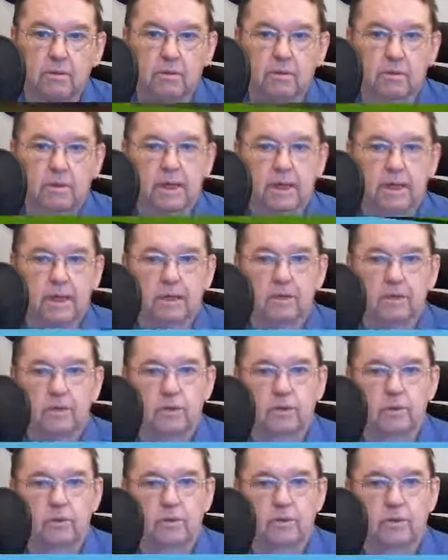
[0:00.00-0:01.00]
tell
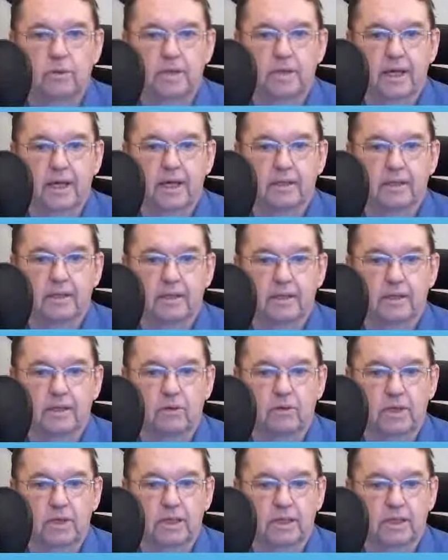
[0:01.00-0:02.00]
you that
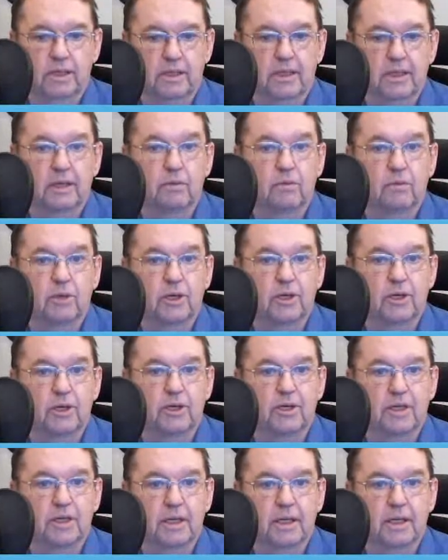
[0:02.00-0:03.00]
the reason it
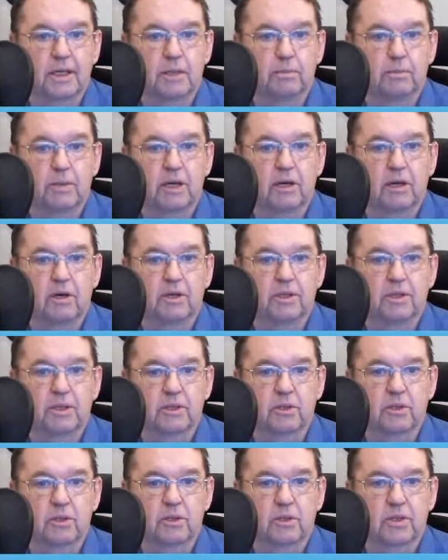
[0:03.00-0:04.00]
works is
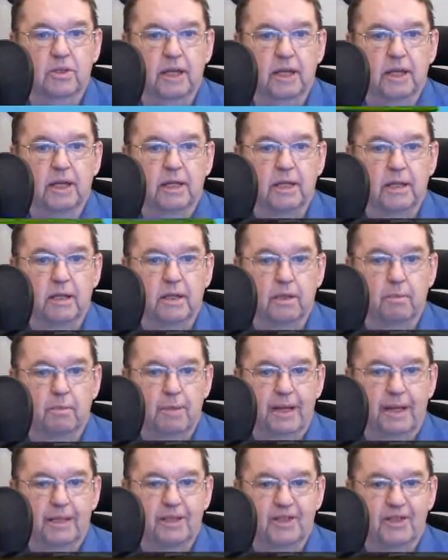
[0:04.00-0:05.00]
because you send the
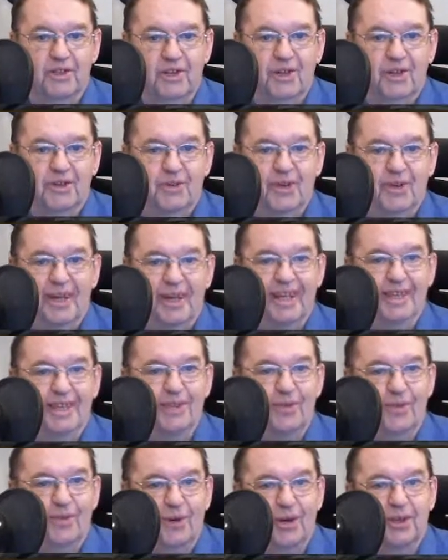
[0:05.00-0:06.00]
passenger
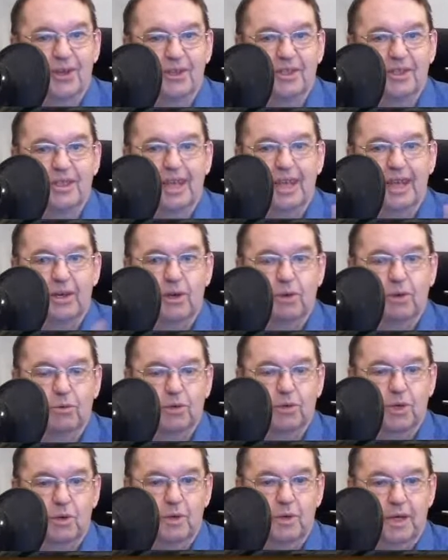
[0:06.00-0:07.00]
trains first. They
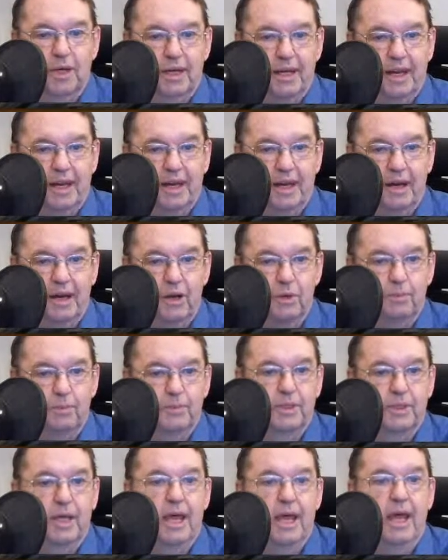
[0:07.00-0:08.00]
don't go in any
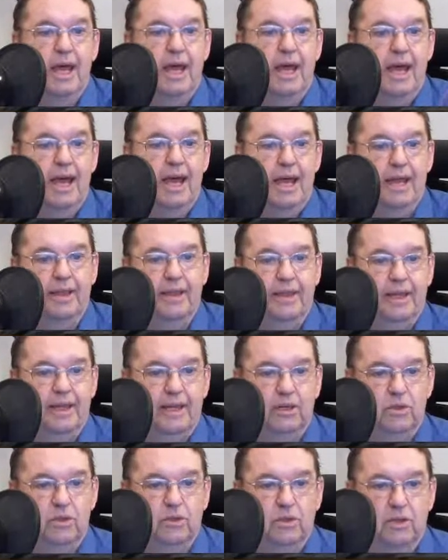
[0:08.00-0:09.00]
loops. And
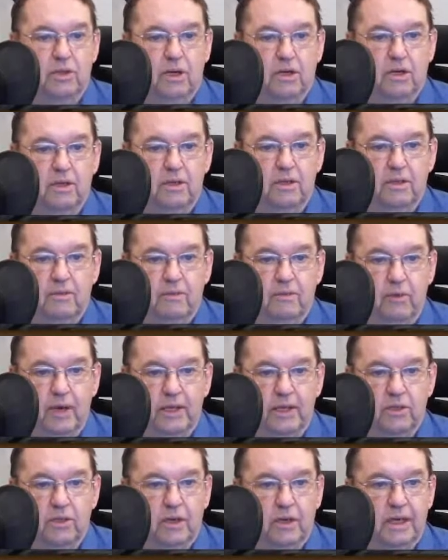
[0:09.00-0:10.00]
then you start the
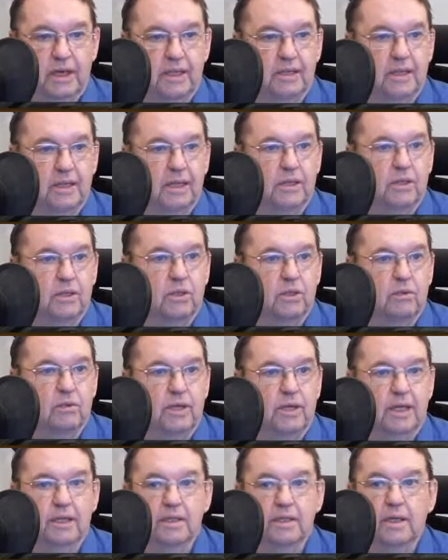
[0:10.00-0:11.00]
freight trains as soon
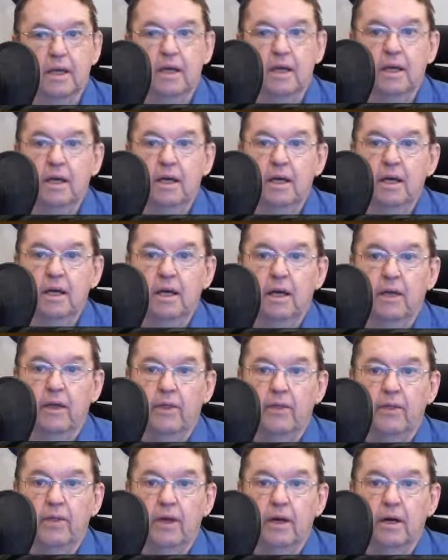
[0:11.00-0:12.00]
as
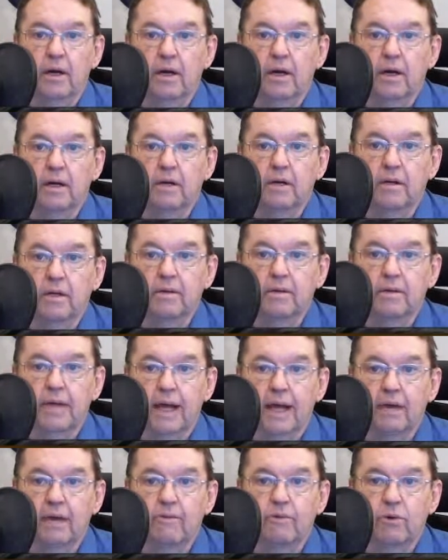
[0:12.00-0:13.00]
the
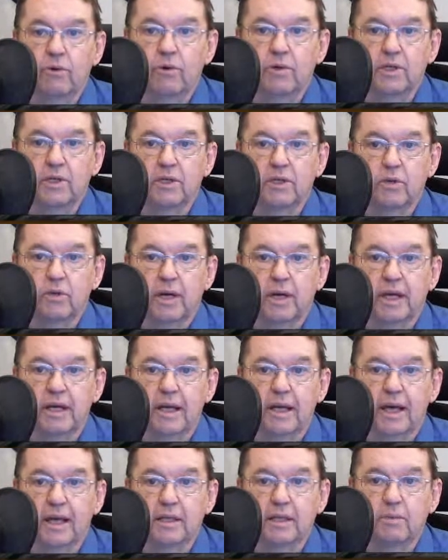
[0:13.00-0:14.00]
California
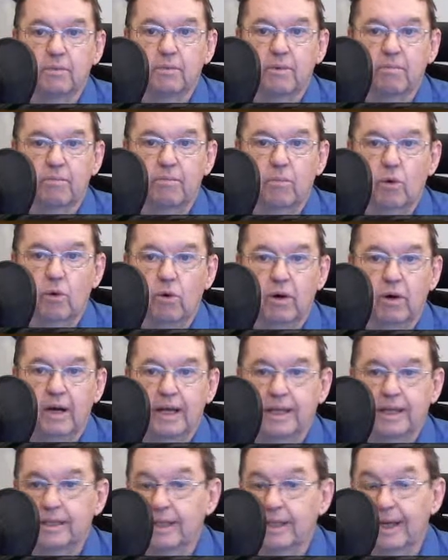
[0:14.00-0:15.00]
train has more or
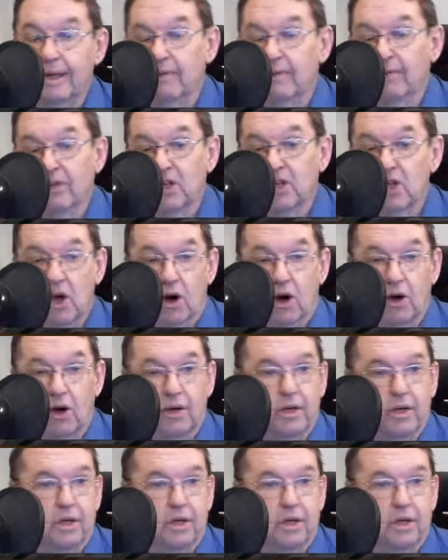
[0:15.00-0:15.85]
less left the yard.